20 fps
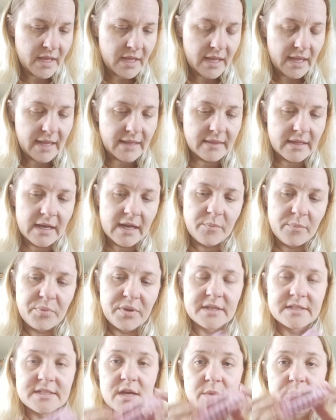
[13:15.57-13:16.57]
And then I
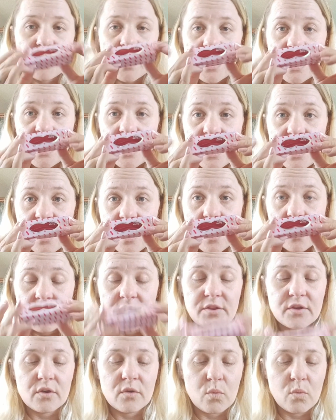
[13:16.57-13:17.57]
picked up
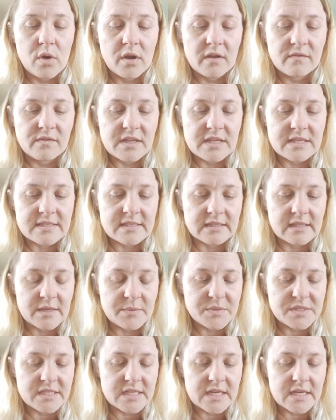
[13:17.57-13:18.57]
another one of these
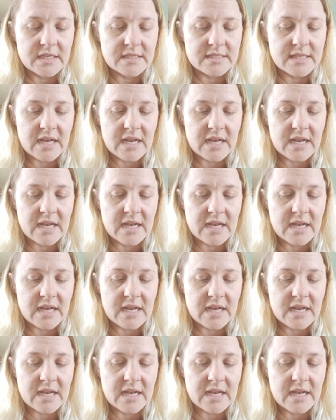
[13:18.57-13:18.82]
lipsticks.